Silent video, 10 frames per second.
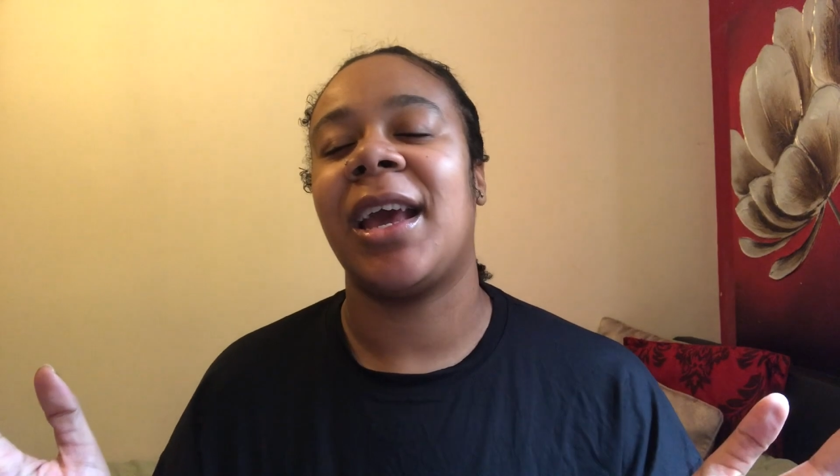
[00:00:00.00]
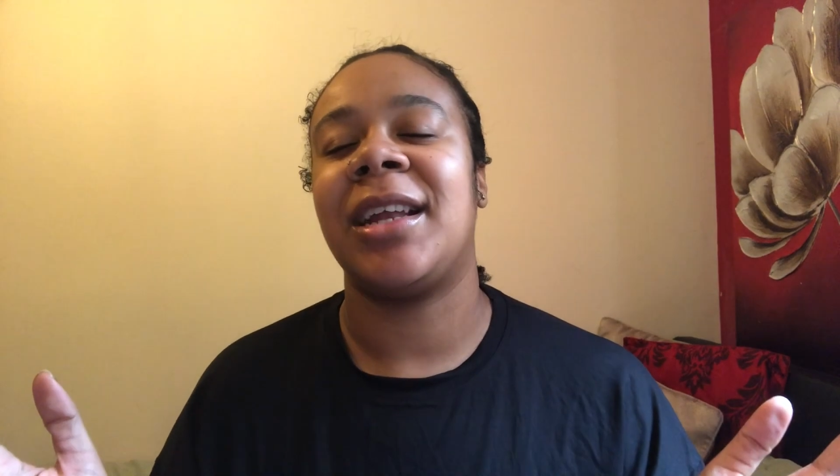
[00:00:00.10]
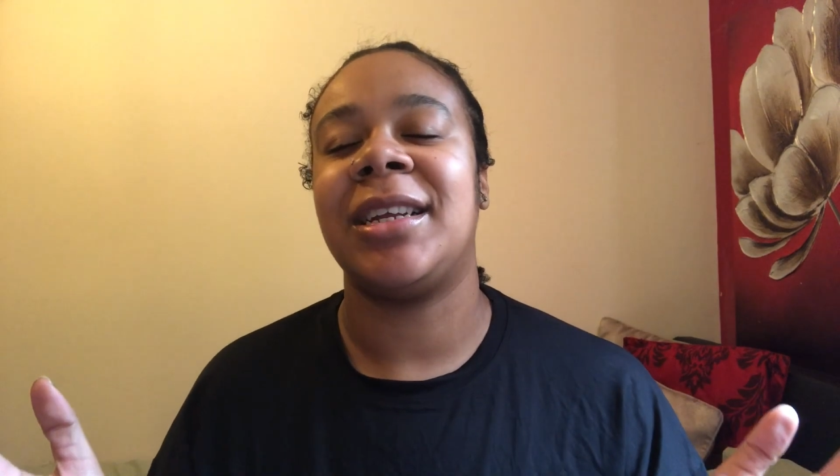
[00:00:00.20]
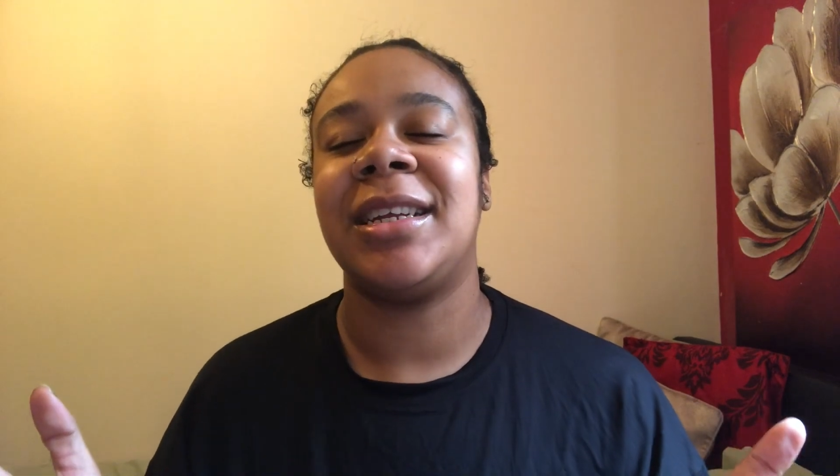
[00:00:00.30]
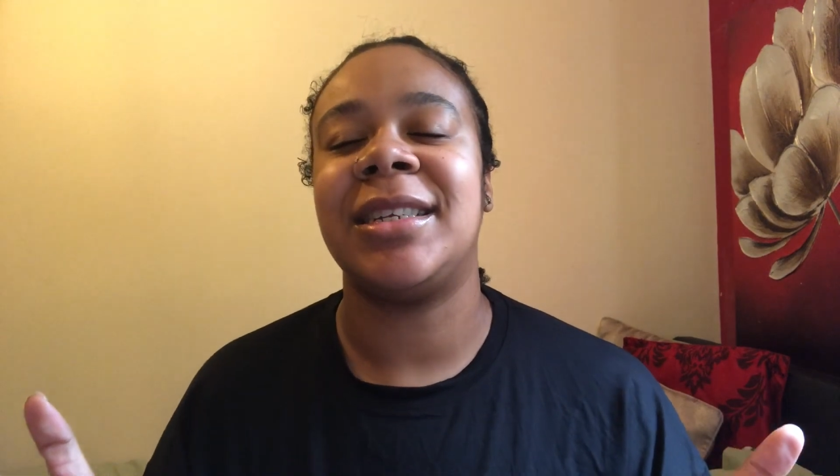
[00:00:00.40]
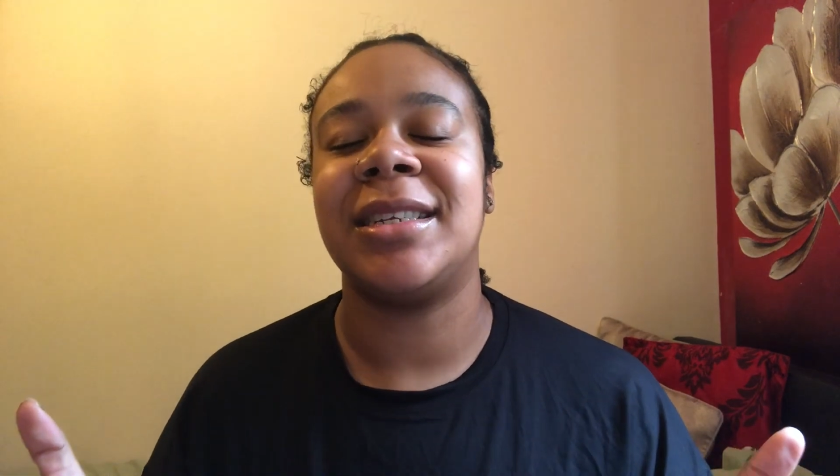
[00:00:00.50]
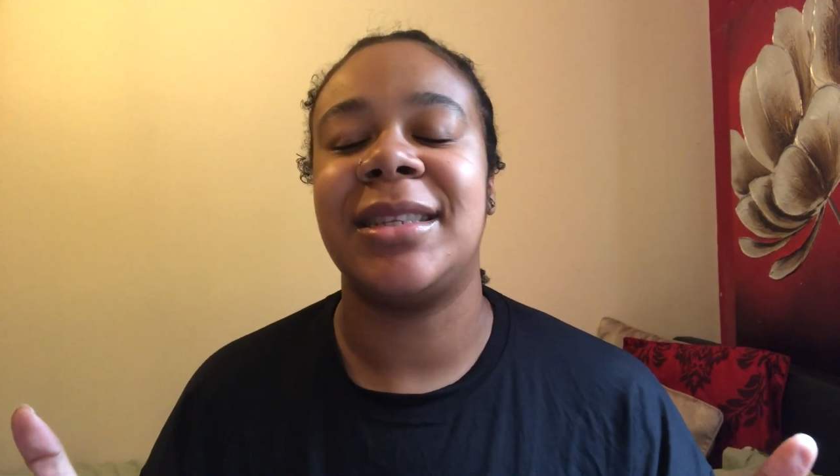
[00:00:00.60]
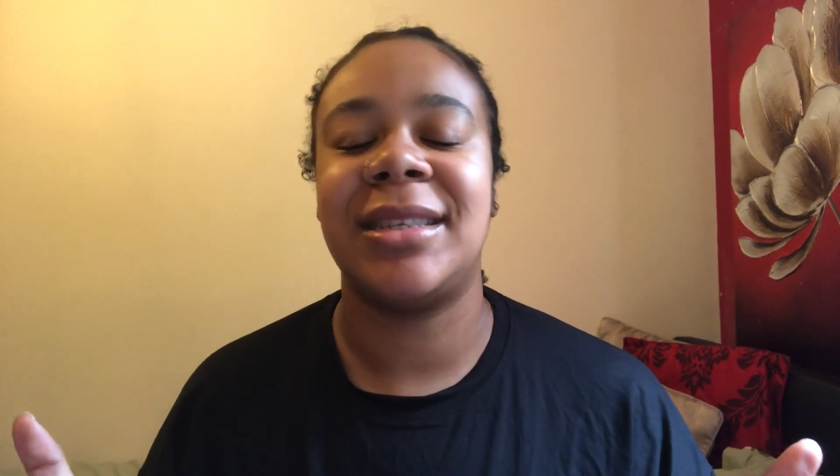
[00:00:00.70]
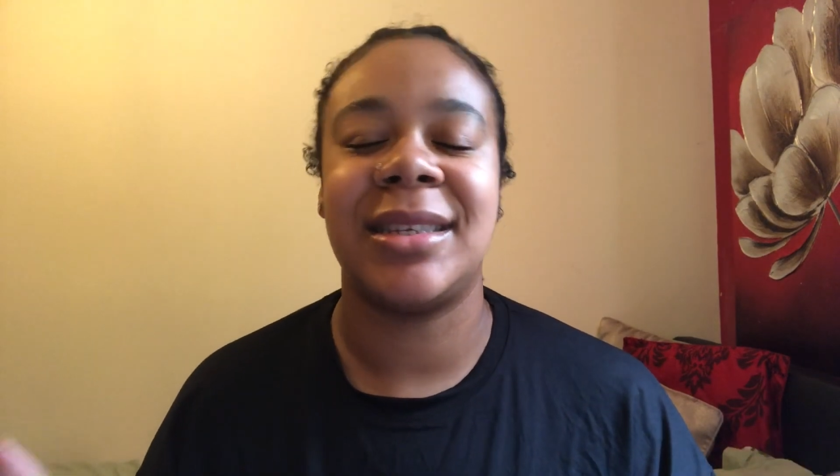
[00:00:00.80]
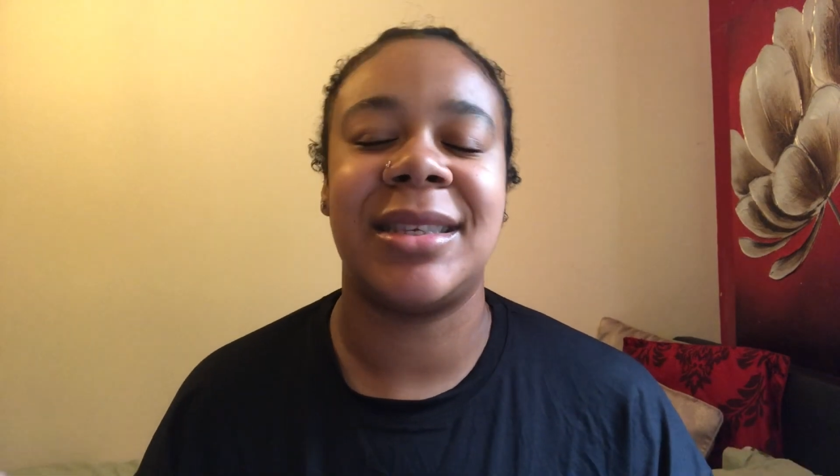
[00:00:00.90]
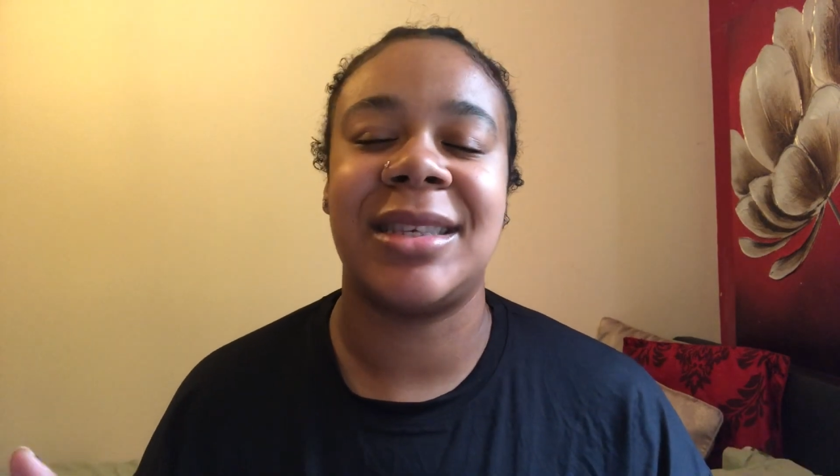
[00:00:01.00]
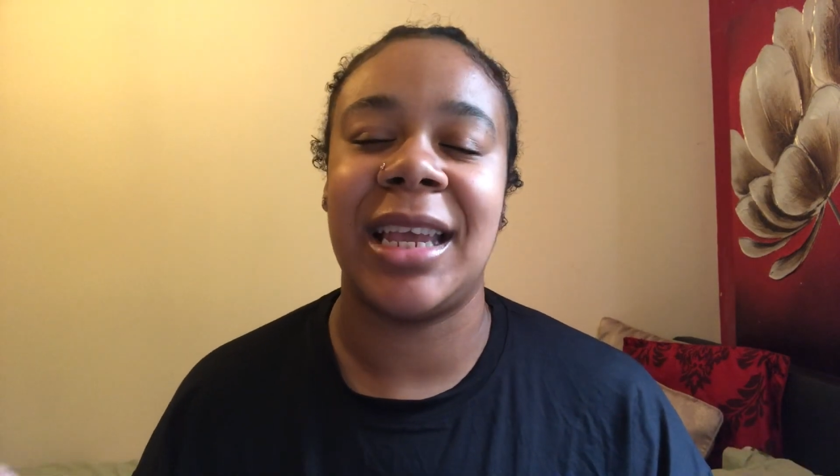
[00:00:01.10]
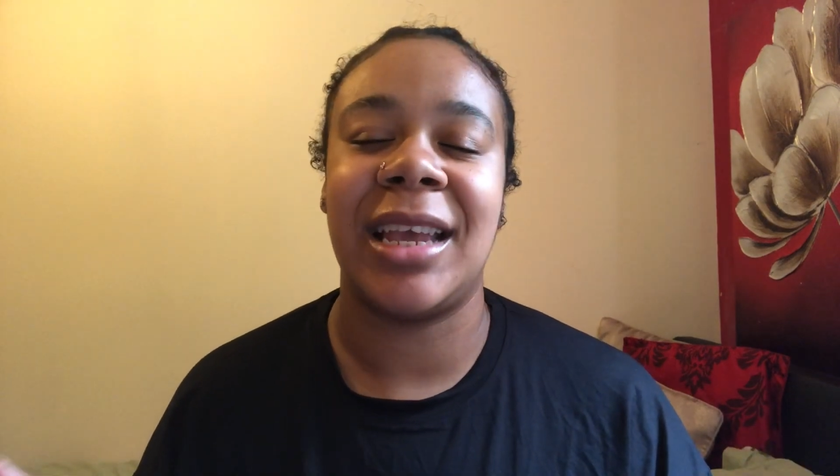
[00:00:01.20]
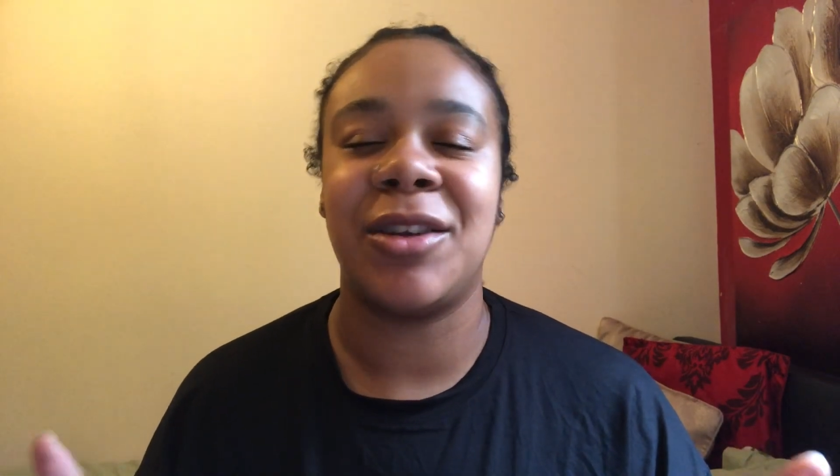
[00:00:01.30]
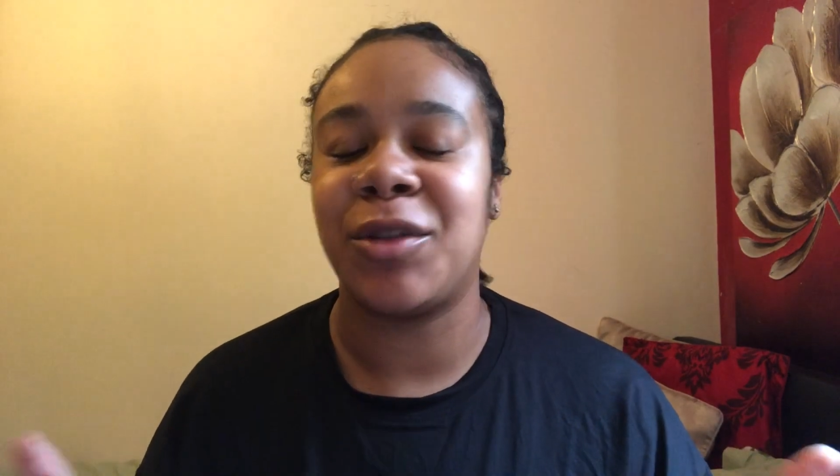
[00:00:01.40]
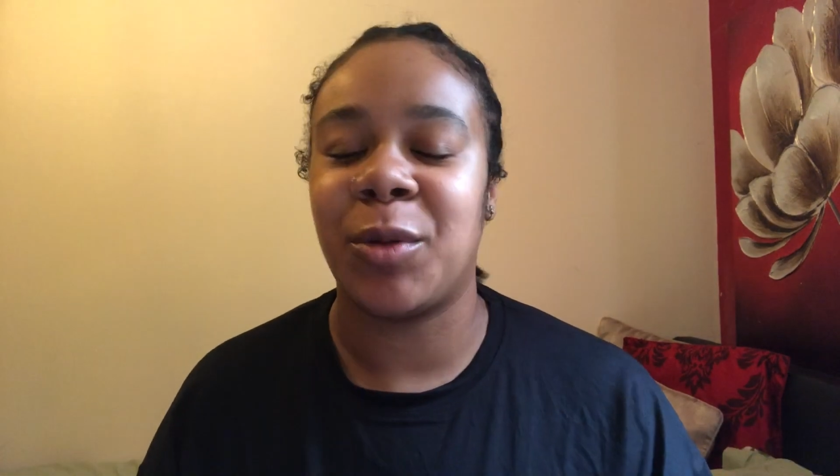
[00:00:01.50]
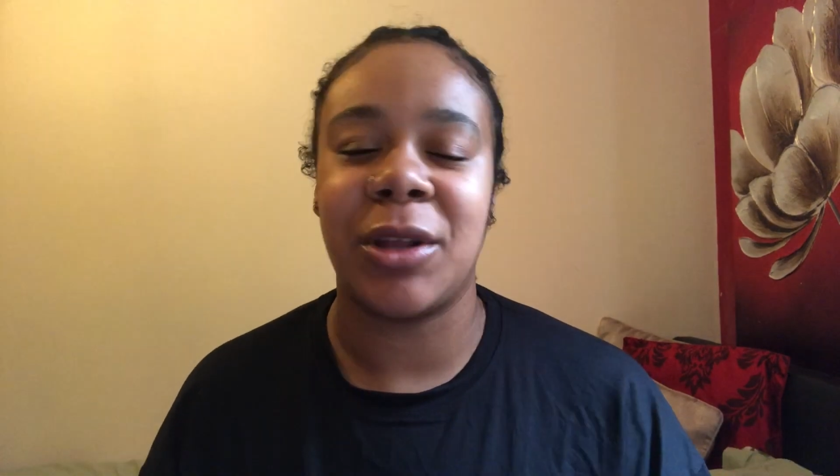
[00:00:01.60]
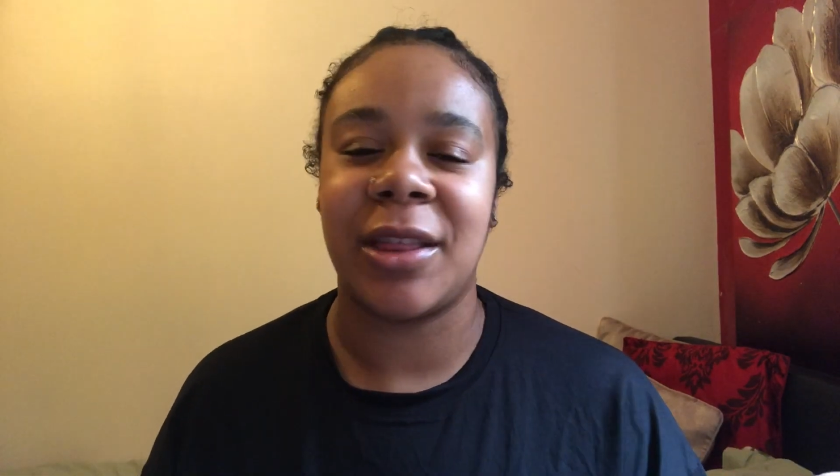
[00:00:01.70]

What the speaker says: I needed to see another one